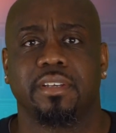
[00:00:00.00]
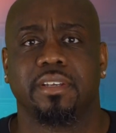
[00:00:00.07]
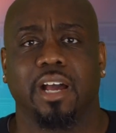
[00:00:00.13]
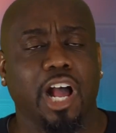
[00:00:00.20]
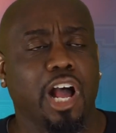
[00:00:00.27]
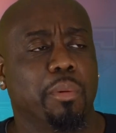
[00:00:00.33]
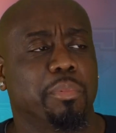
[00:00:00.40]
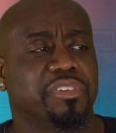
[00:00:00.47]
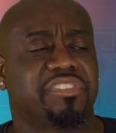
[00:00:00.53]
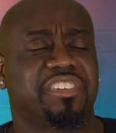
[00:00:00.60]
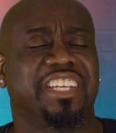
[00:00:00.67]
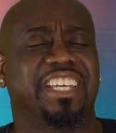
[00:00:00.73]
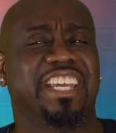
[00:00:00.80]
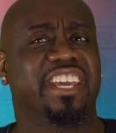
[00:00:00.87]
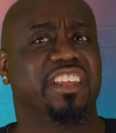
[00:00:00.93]
Almost
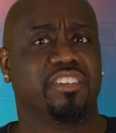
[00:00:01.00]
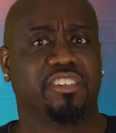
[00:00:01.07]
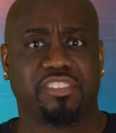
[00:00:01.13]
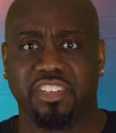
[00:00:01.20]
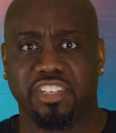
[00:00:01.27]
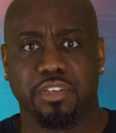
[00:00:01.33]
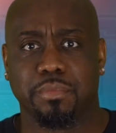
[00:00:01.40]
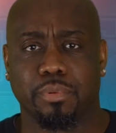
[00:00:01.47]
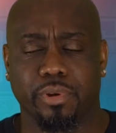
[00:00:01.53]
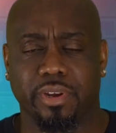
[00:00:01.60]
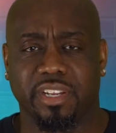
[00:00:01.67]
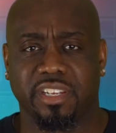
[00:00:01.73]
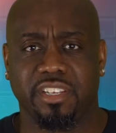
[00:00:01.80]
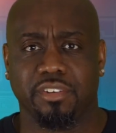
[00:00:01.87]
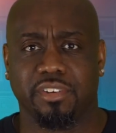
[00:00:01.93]
the energy
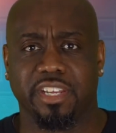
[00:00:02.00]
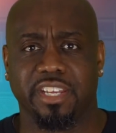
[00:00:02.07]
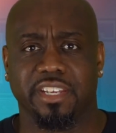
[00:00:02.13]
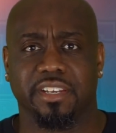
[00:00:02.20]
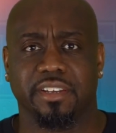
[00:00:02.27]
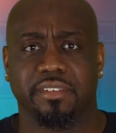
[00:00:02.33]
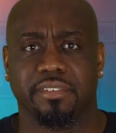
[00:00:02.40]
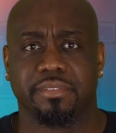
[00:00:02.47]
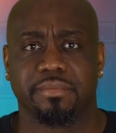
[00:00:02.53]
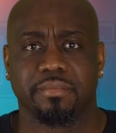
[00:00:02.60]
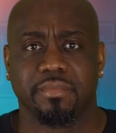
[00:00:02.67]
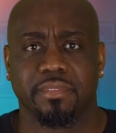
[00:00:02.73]
you give.